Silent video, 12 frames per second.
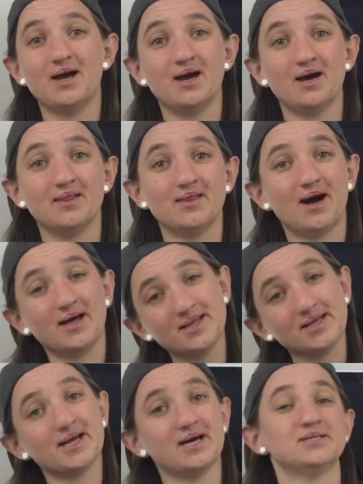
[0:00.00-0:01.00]
And I
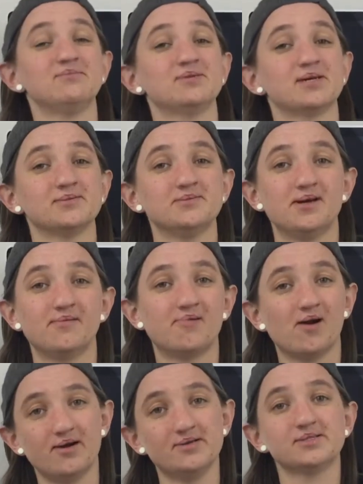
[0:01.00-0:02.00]
think that seems like a fair
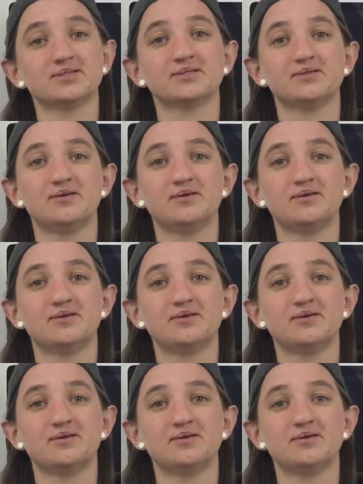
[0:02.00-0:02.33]
price.